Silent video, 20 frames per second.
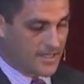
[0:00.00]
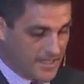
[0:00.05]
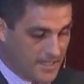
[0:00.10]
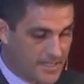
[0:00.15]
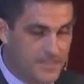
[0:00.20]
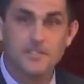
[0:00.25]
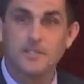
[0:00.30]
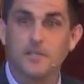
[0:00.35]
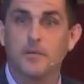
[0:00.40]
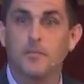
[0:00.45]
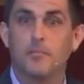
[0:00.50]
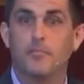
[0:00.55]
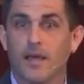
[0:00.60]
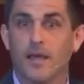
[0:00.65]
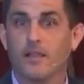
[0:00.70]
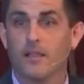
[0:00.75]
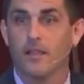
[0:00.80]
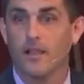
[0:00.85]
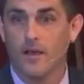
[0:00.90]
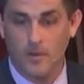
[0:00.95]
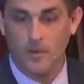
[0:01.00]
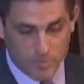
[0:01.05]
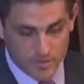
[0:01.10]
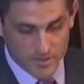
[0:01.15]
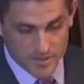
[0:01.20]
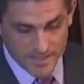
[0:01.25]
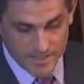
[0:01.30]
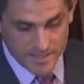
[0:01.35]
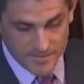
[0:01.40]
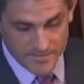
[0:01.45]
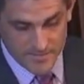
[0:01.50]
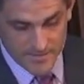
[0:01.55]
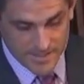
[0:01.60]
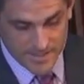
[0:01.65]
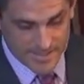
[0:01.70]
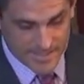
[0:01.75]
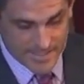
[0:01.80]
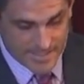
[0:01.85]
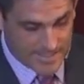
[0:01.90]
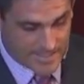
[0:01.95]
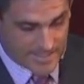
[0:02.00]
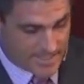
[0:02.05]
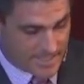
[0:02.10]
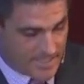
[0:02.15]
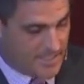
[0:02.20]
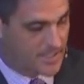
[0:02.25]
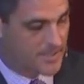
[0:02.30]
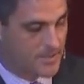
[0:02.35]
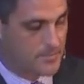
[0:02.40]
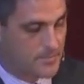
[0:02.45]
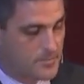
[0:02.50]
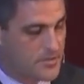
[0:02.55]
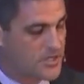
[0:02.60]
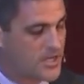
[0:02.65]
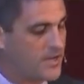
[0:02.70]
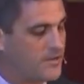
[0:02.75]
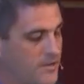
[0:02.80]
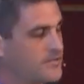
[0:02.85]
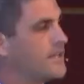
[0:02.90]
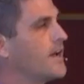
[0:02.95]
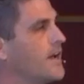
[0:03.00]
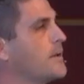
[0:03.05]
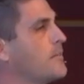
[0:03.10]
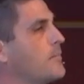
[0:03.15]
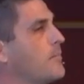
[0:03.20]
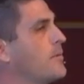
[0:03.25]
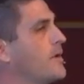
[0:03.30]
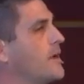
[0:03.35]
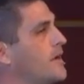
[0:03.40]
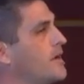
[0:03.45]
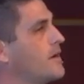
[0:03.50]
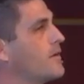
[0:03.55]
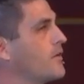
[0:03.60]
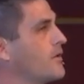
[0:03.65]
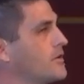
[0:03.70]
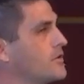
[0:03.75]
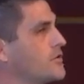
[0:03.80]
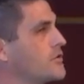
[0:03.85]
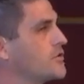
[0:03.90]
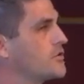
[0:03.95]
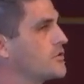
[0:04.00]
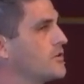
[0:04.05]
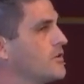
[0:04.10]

Isabella, believing in him, shall not perish,